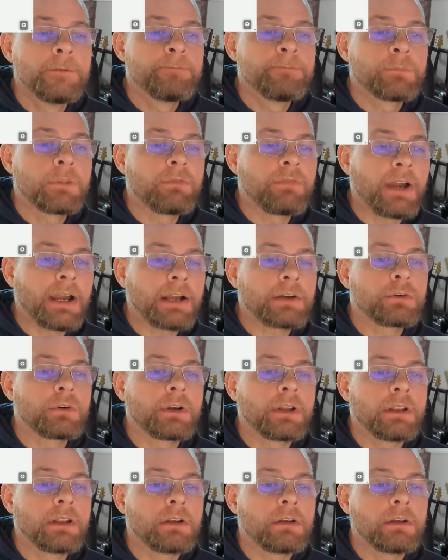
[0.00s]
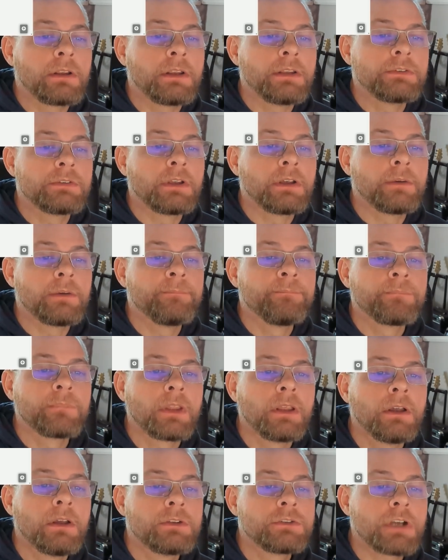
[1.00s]
The factory is a
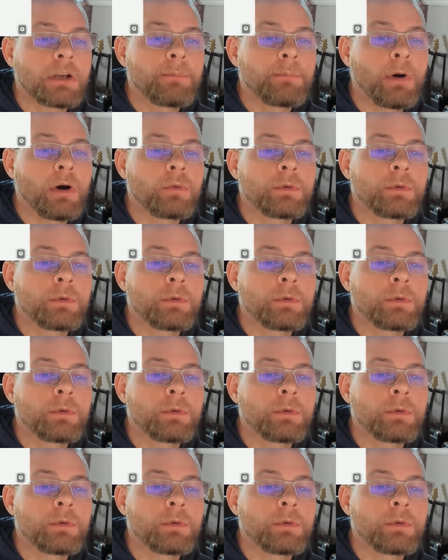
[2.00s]
check ball